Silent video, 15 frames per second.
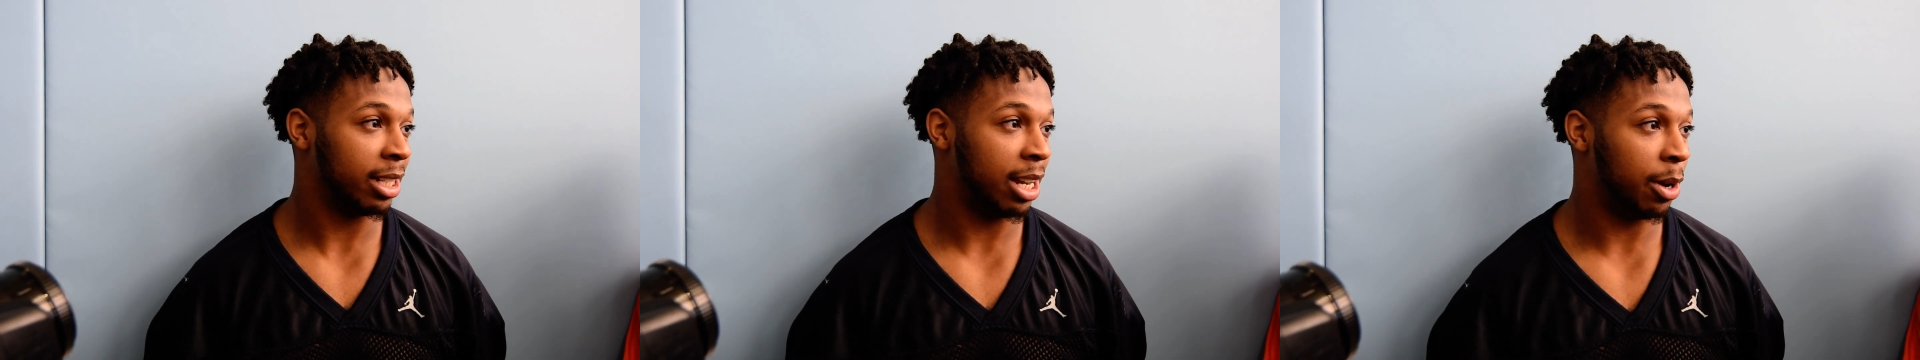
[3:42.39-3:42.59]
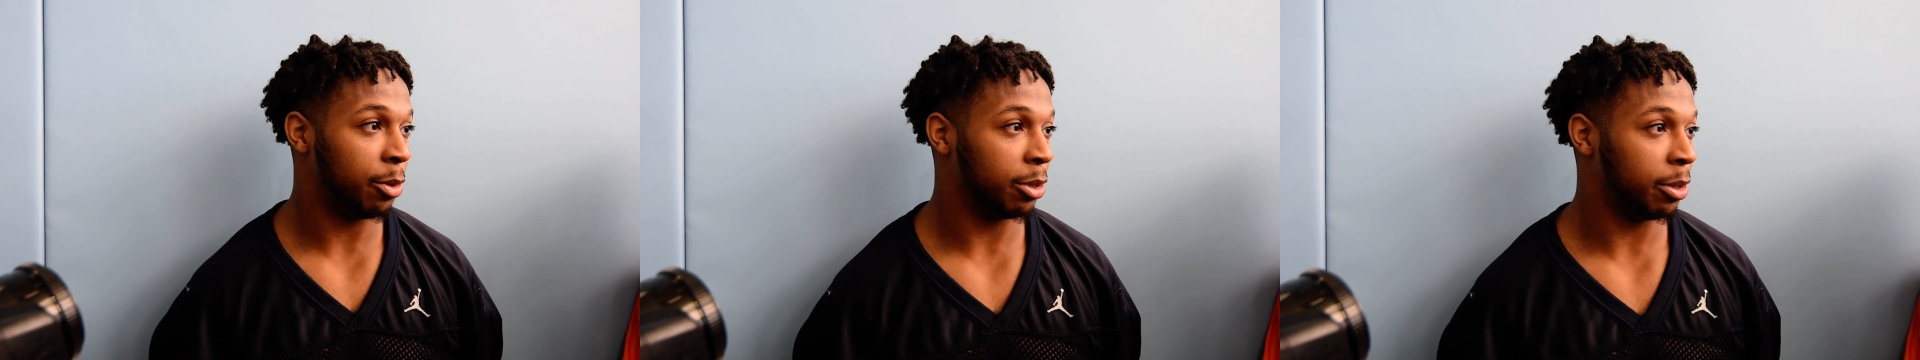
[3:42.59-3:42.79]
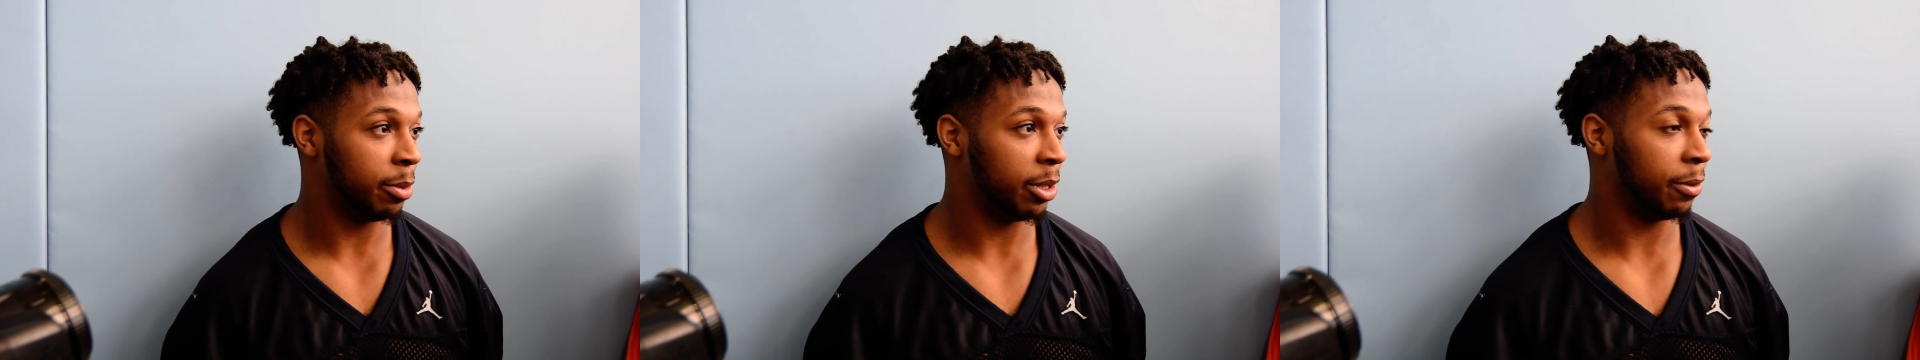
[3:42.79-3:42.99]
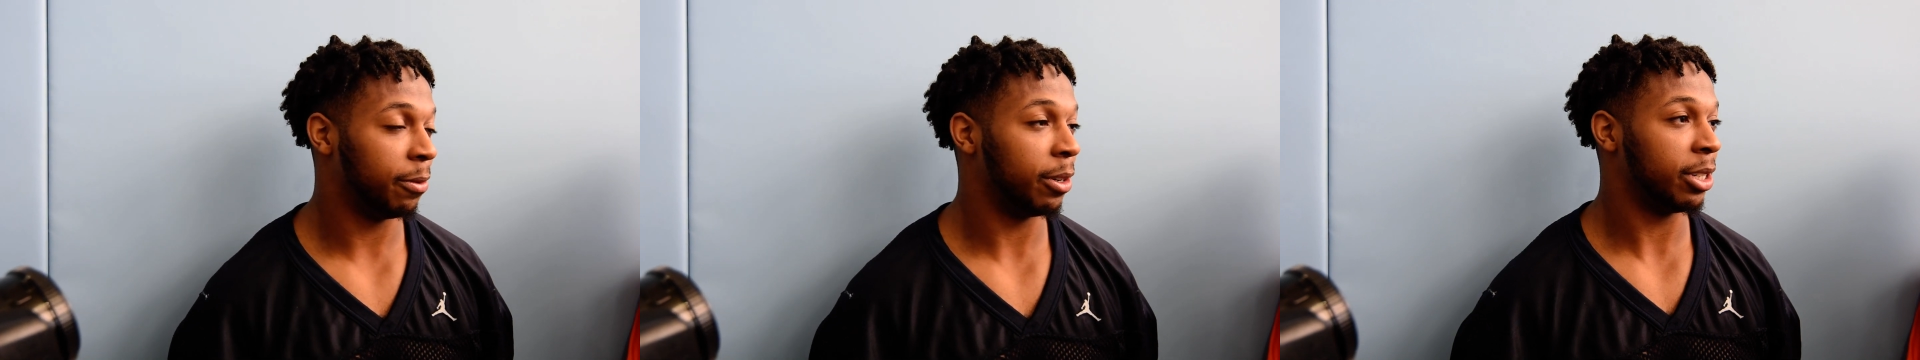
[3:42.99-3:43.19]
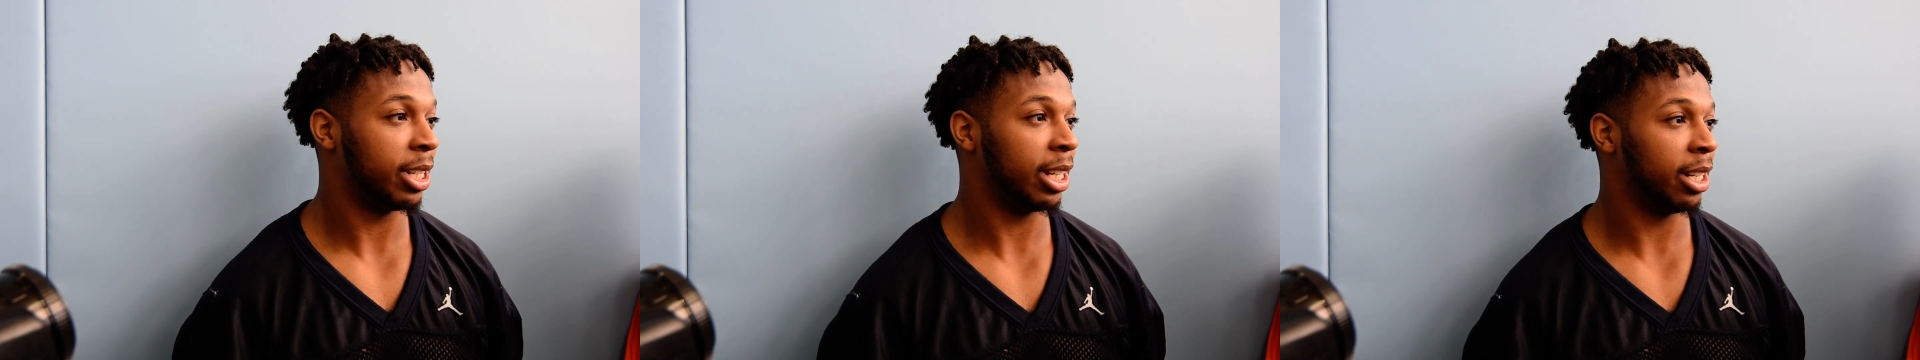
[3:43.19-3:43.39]
and I wanted to be the
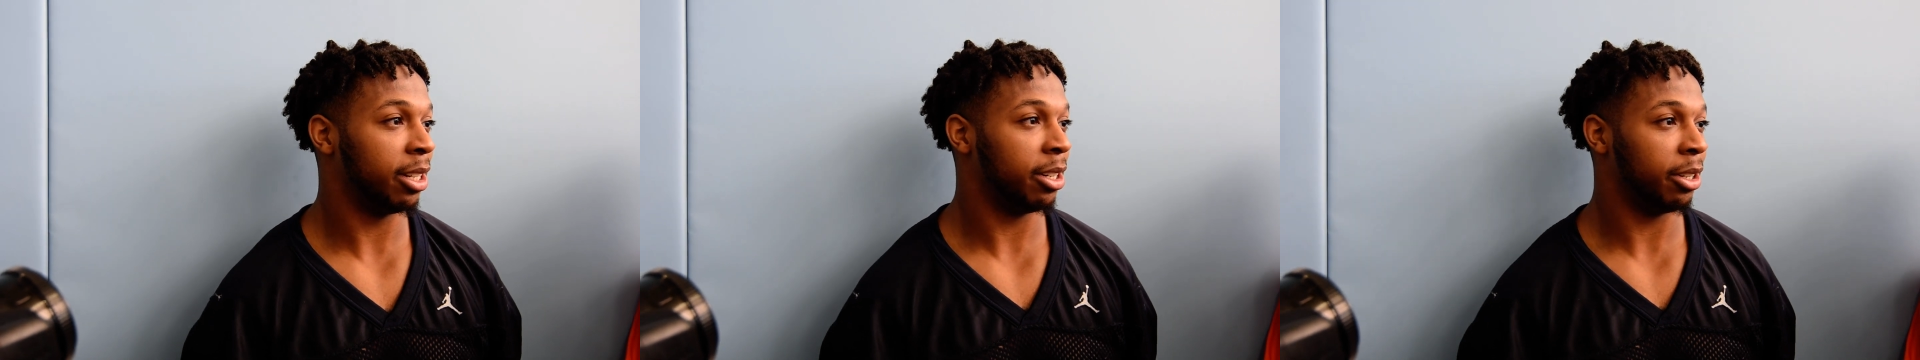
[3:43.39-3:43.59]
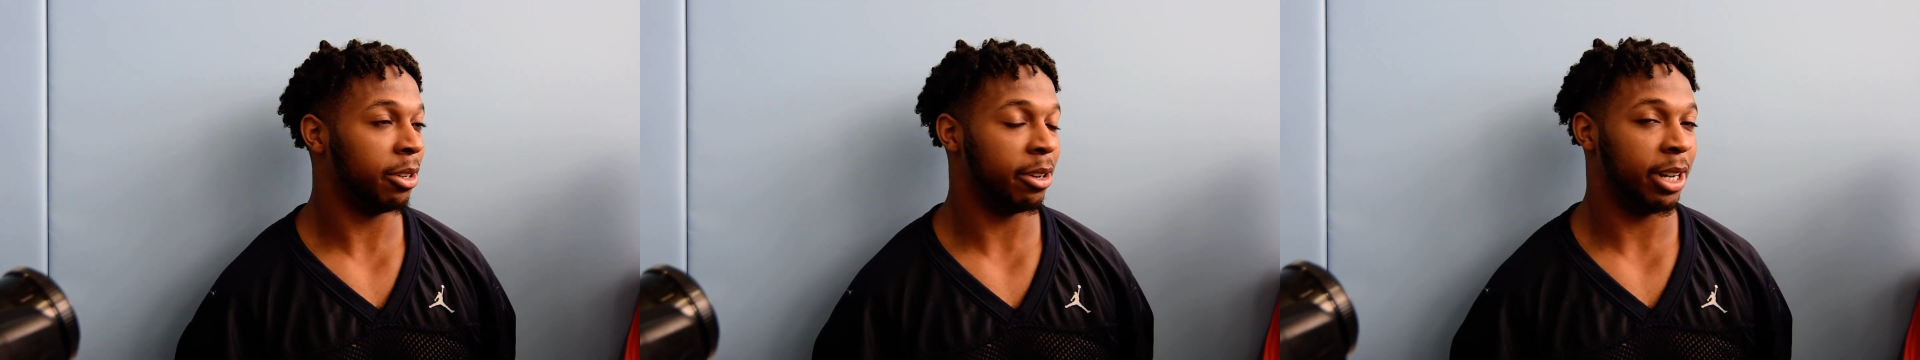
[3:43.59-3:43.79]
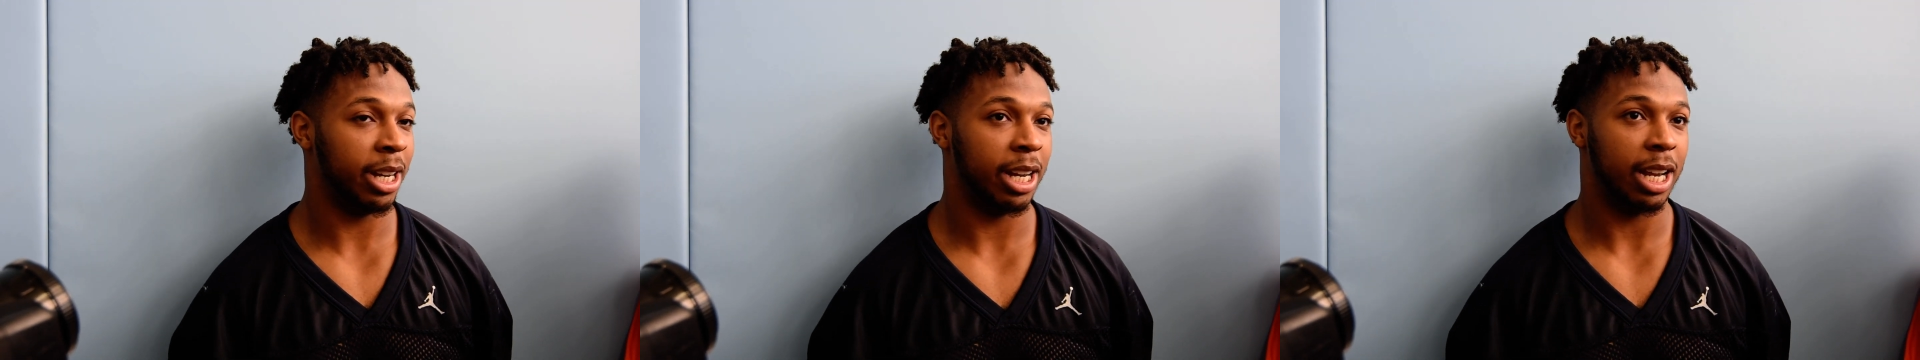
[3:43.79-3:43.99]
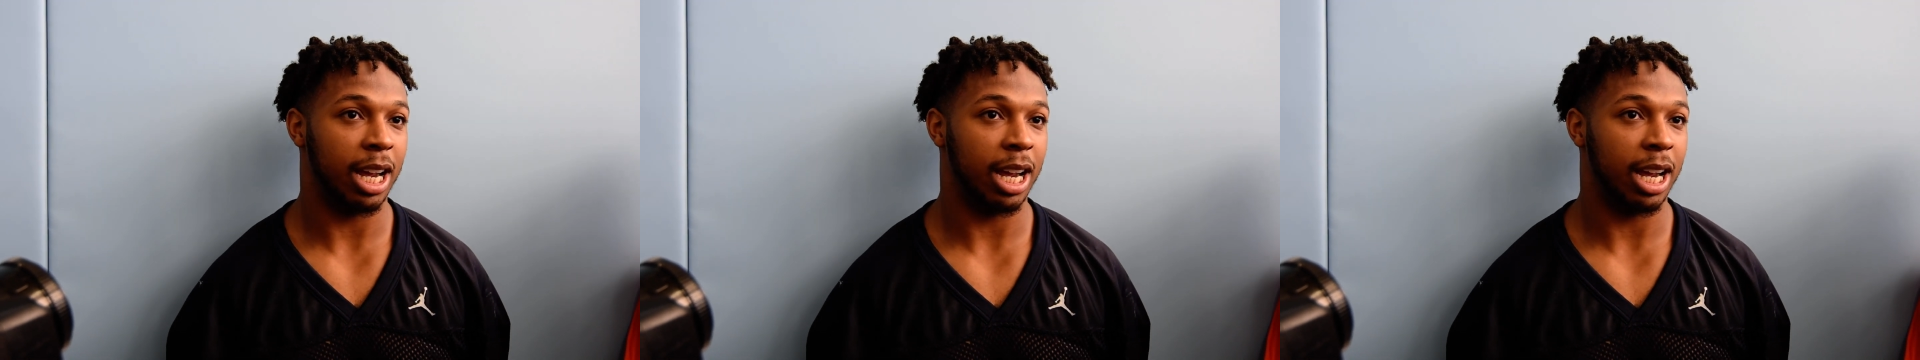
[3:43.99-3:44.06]
first to get a degree.